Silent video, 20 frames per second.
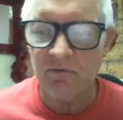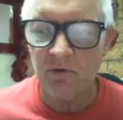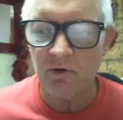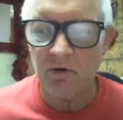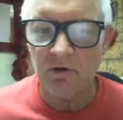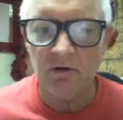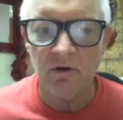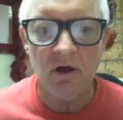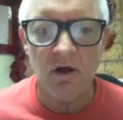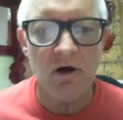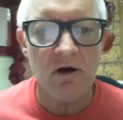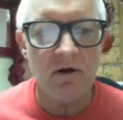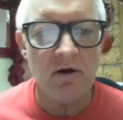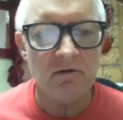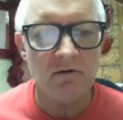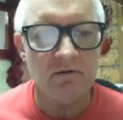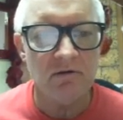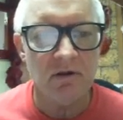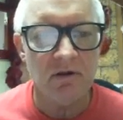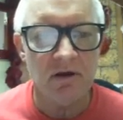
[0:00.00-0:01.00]
a
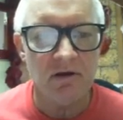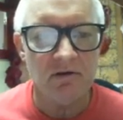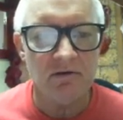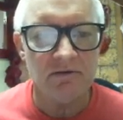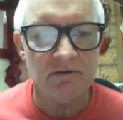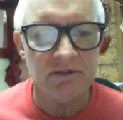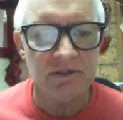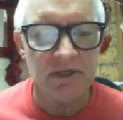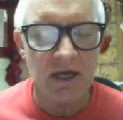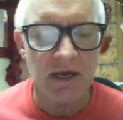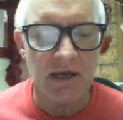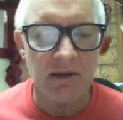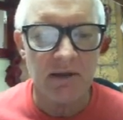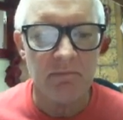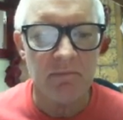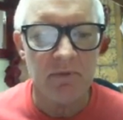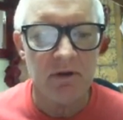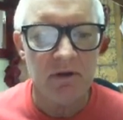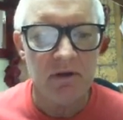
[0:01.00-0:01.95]
long time.